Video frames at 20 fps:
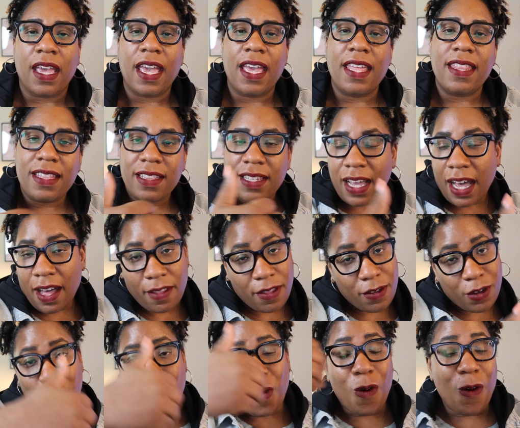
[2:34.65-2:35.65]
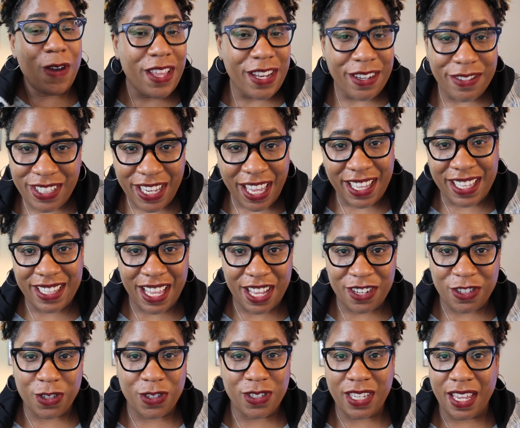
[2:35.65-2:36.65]
And then the other coin of
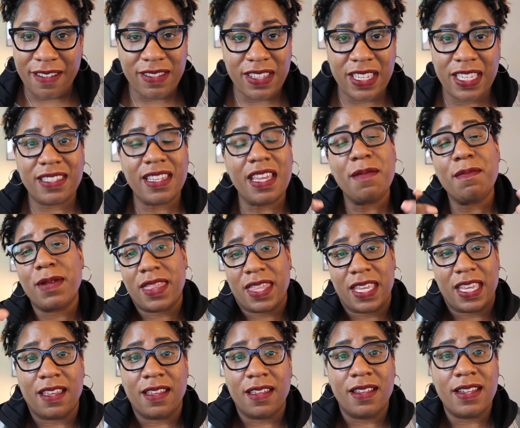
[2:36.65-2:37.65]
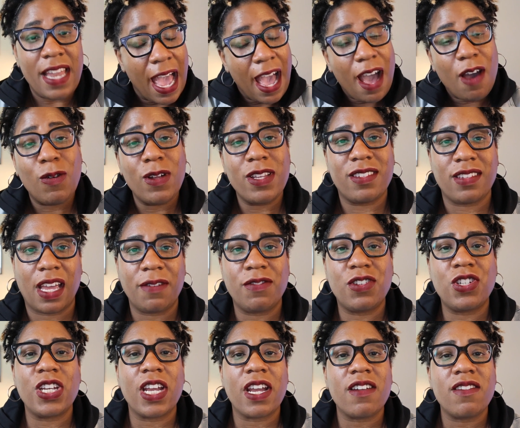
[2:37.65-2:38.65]
psychological safety is empathy. Now, once I've
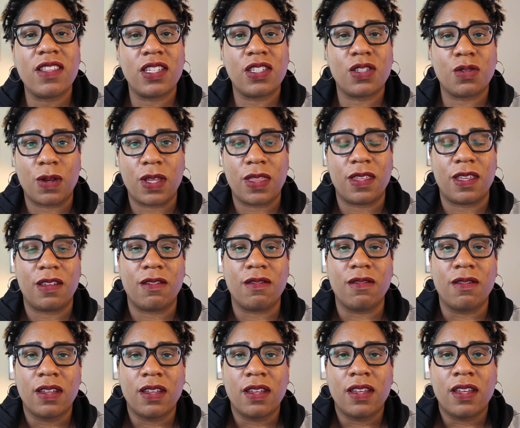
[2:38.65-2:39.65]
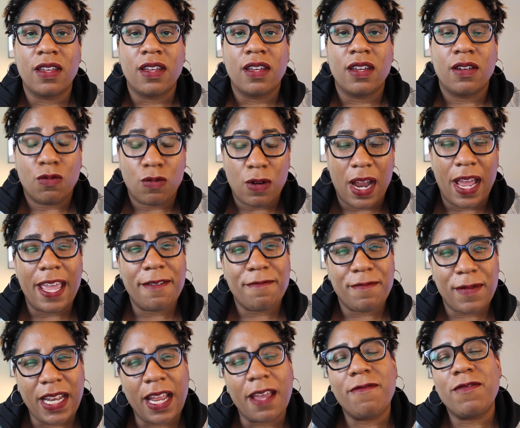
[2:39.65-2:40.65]
shared this with you, right,
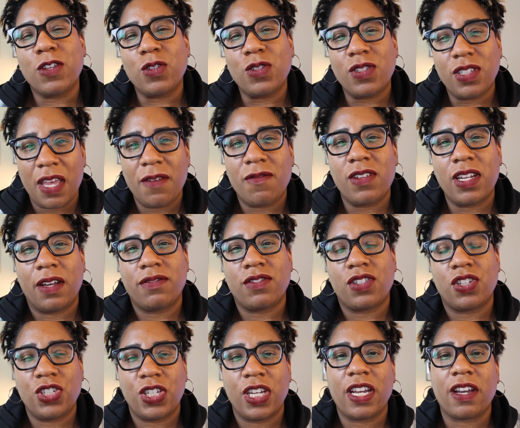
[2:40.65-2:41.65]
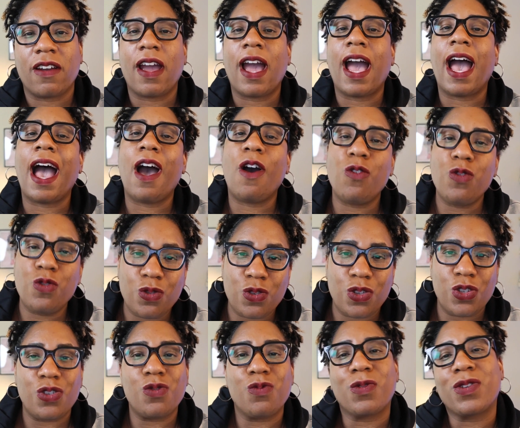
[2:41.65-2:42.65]
and I feel safe enough to share, how do
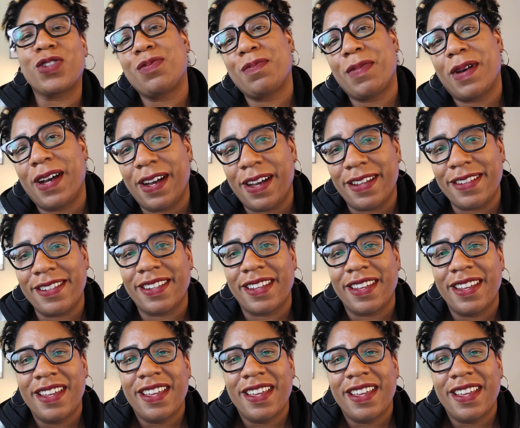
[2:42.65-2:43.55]
you respond